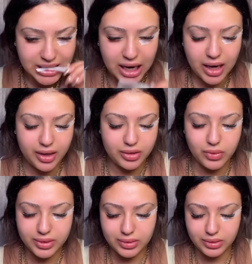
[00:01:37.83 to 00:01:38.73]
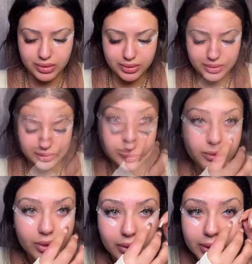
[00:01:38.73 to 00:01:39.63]
how you want it to look.
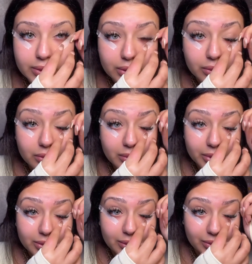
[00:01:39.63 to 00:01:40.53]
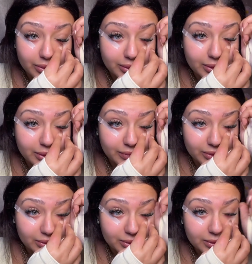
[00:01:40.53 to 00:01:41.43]
Okay, so you want to make sure that they're even.